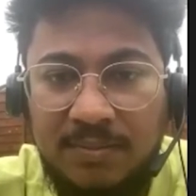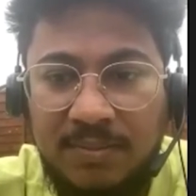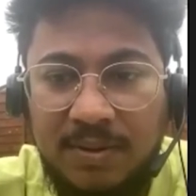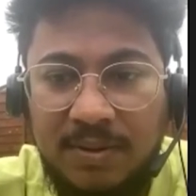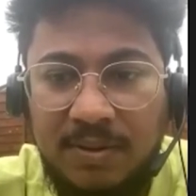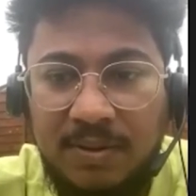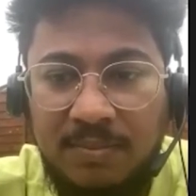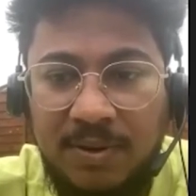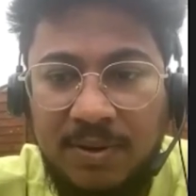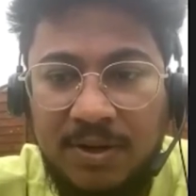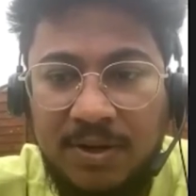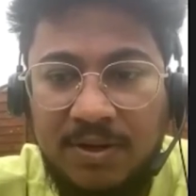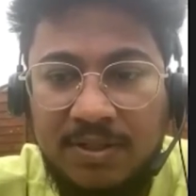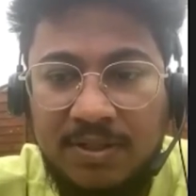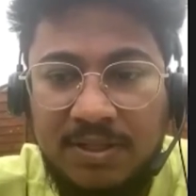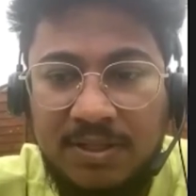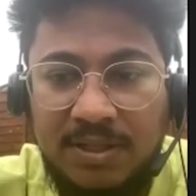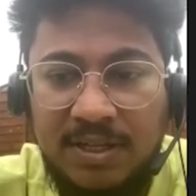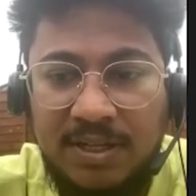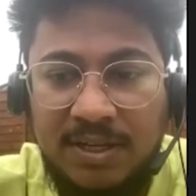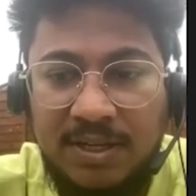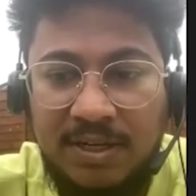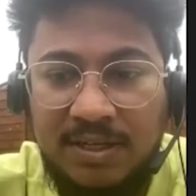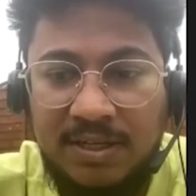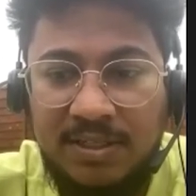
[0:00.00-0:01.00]
because in
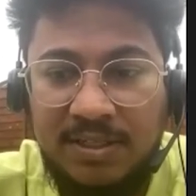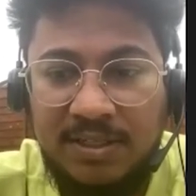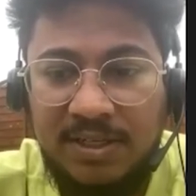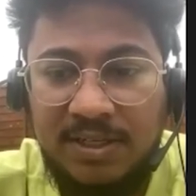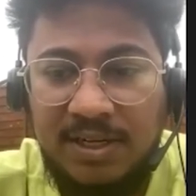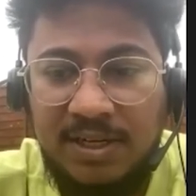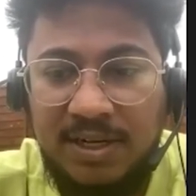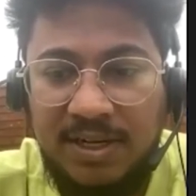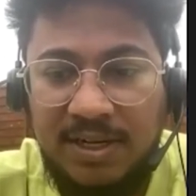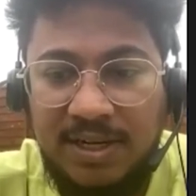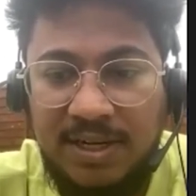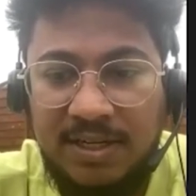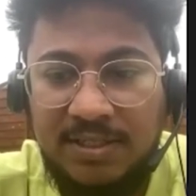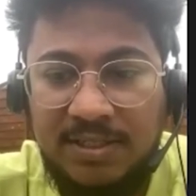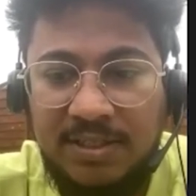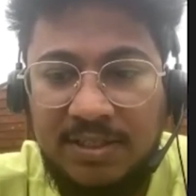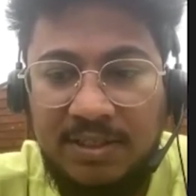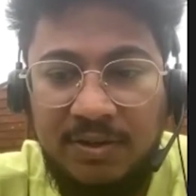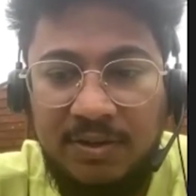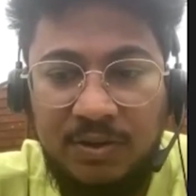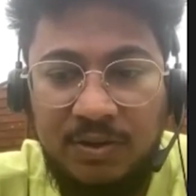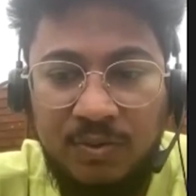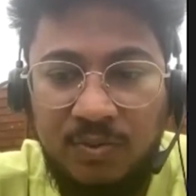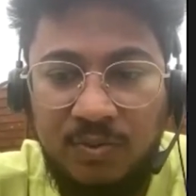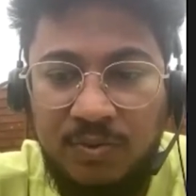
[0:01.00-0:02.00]
the initial days
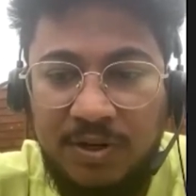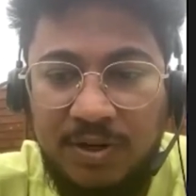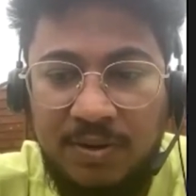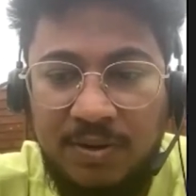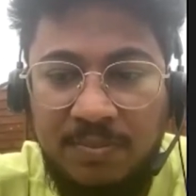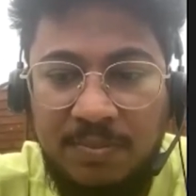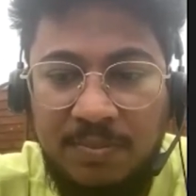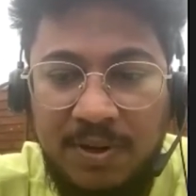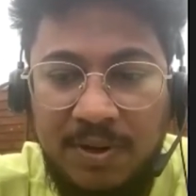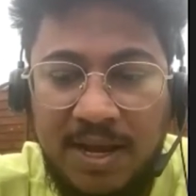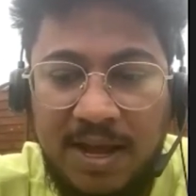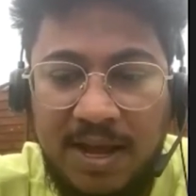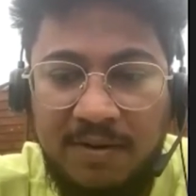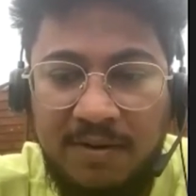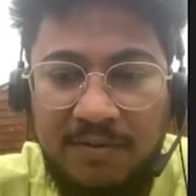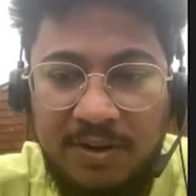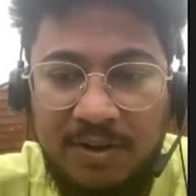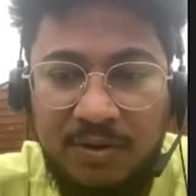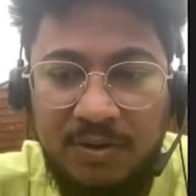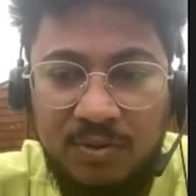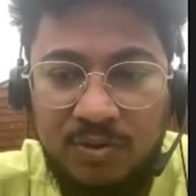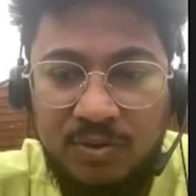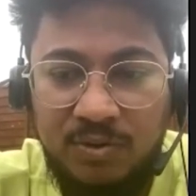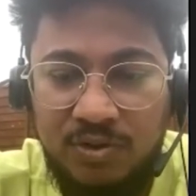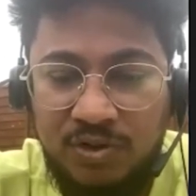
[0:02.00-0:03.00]
you would be
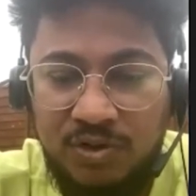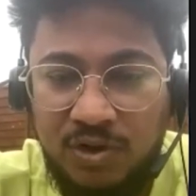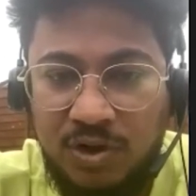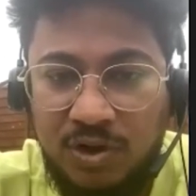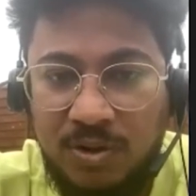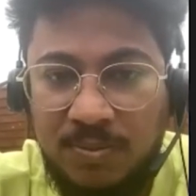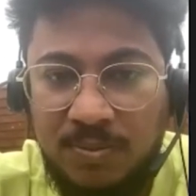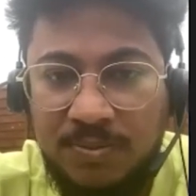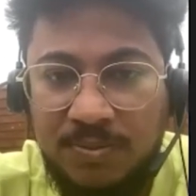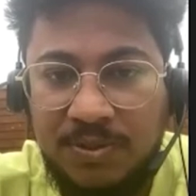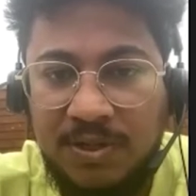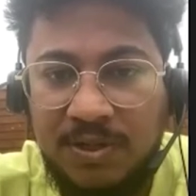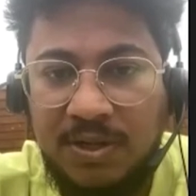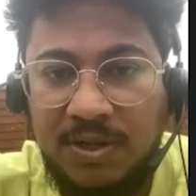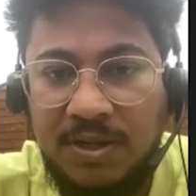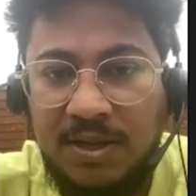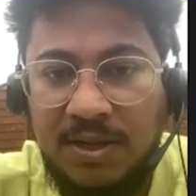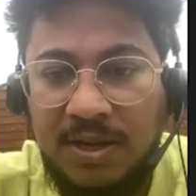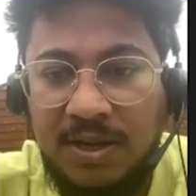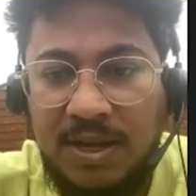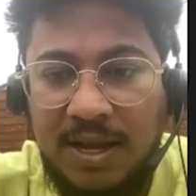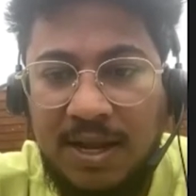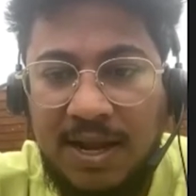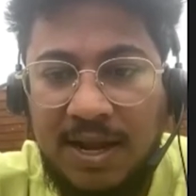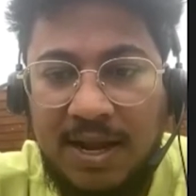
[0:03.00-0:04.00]
having no jobs
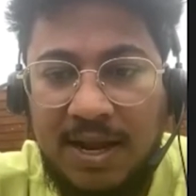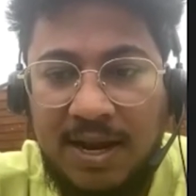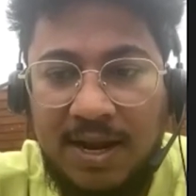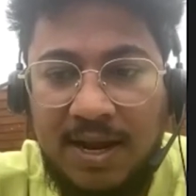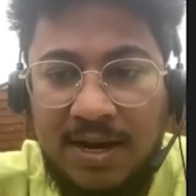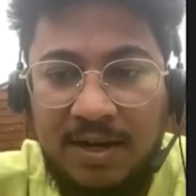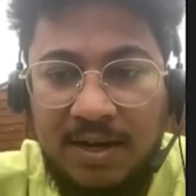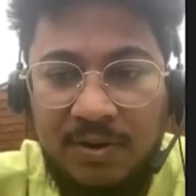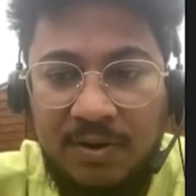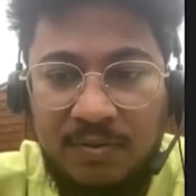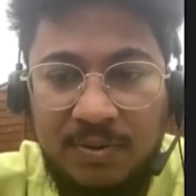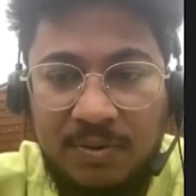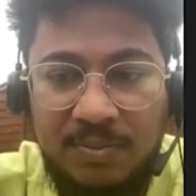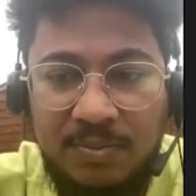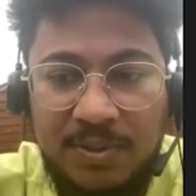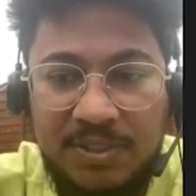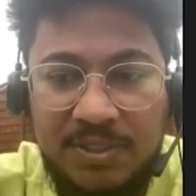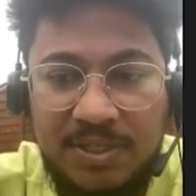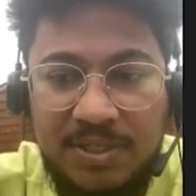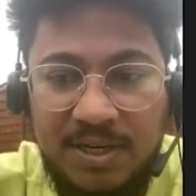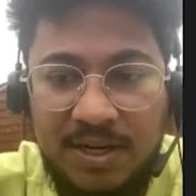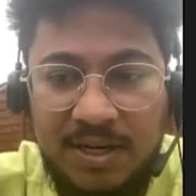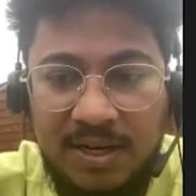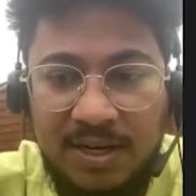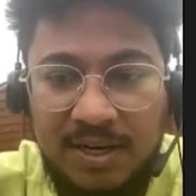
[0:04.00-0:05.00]
and you would be
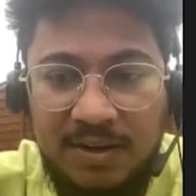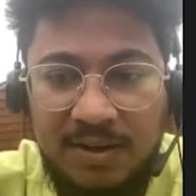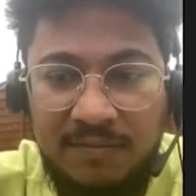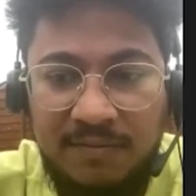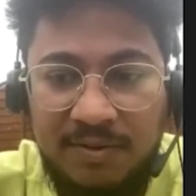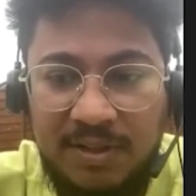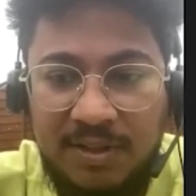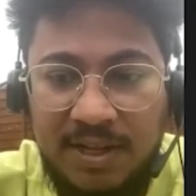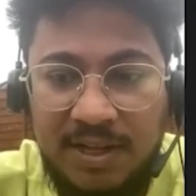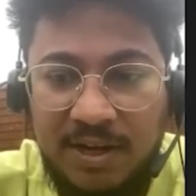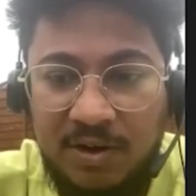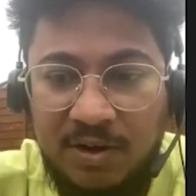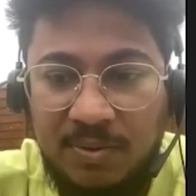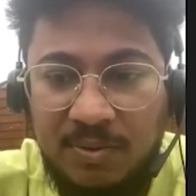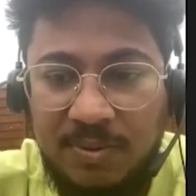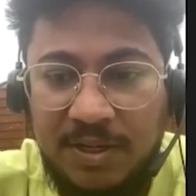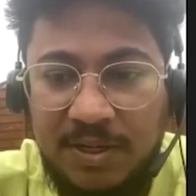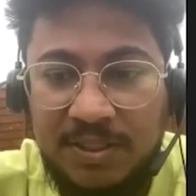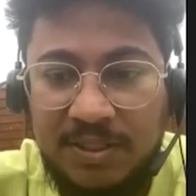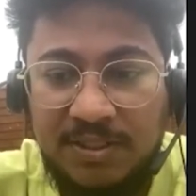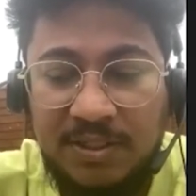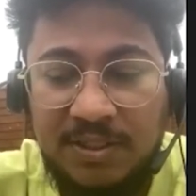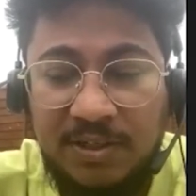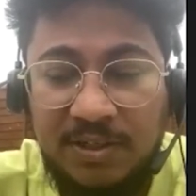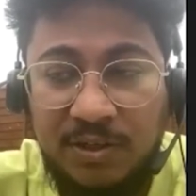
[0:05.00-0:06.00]
struggling with the
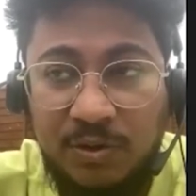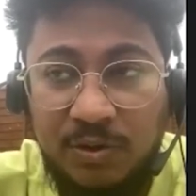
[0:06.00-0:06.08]
accommodation.